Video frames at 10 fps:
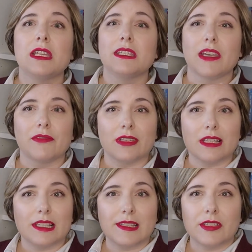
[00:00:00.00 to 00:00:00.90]

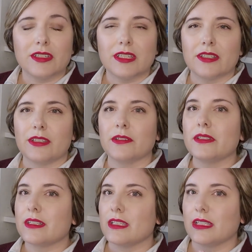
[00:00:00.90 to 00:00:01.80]
definite serious
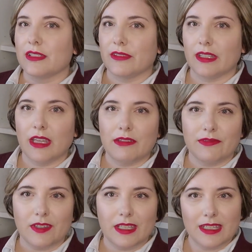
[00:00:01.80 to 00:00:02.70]
notes dealing with
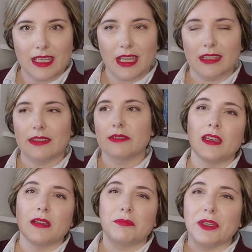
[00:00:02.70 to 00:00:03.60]
life and death,
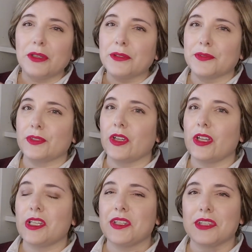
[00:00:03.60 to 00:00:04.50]
but
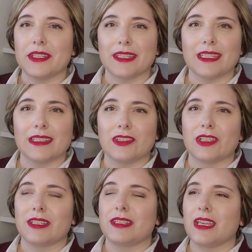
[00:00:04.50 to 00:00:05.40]
overall this is
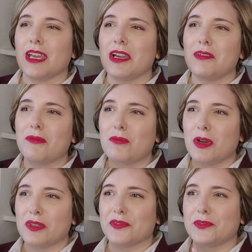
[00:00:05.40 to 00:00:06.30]
just a
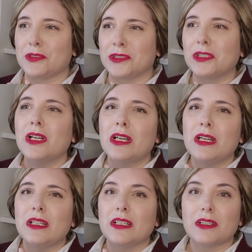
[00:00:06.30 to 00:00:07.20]
wonderful,
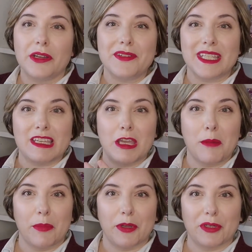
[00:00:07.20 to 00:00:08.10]
cozy
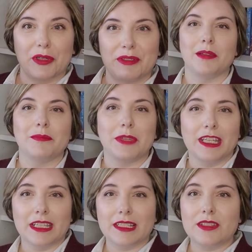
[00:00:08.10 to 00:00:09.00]
book. My
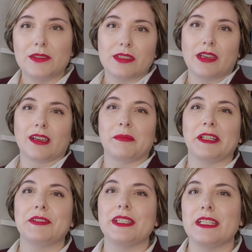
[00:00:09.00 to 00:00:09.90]
next to talk
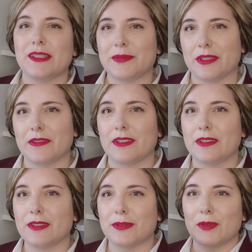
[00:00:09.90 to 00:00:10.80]
about is one of
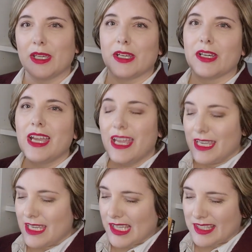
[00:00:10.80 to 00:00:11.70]
those where,
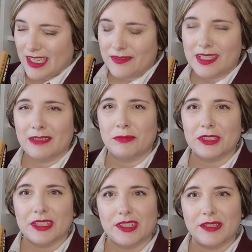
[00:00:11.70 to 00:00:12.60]
yes, I have 10
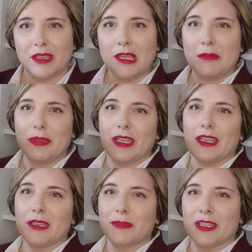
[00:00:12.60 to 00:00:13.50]
books, but
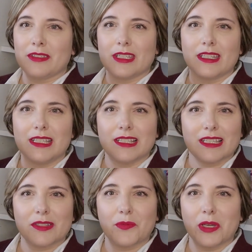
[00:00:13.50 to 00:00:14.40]
I am counting these
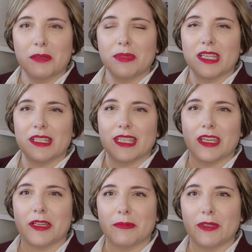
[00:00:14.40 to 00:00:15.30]
as one because they
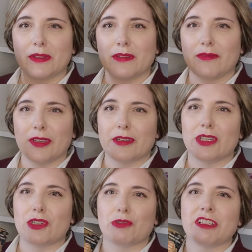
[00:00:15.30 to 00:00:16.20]
are both very
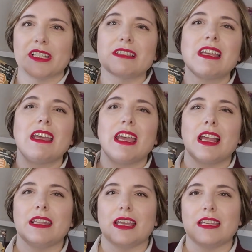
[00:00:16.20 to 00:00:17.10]
short,
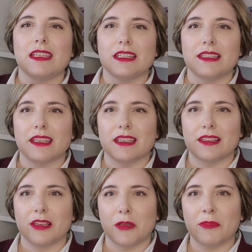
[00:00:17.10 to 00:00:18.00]
and that is A
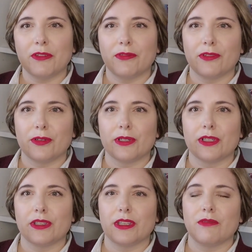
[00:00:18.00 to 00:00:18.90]
Psalm
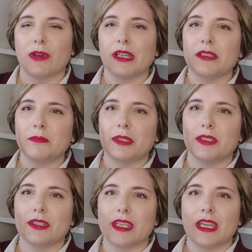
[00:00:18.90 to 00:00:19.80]
for the
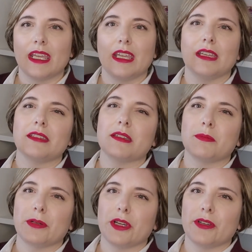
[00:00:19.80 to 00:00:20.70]
Wild-Built and A
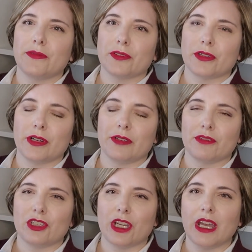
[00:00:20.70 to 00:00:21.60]
Prayer for the Crown
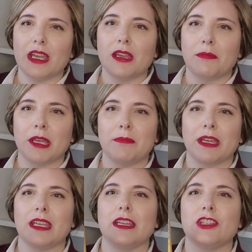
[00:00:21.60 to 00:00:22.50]
Shy by
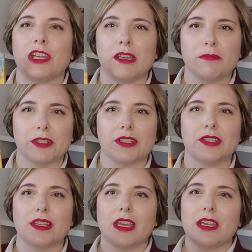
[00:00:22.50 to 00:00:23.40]
Becky
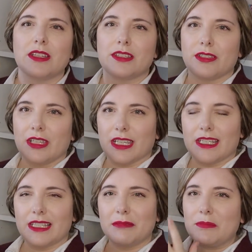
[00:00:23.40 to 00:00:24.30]
Chambers. So like I
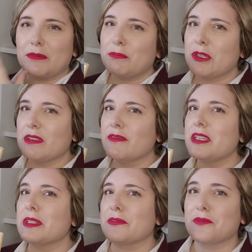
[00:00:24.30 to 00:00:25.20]
said, both of
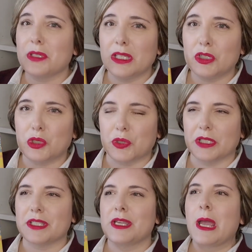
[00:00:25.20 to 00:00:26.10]
these are really
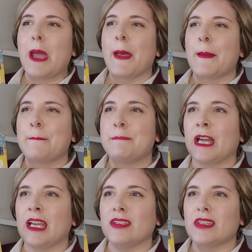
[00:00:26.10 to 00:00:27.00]
short,
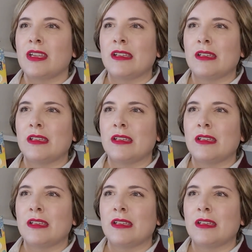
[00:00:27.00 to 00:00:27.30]
but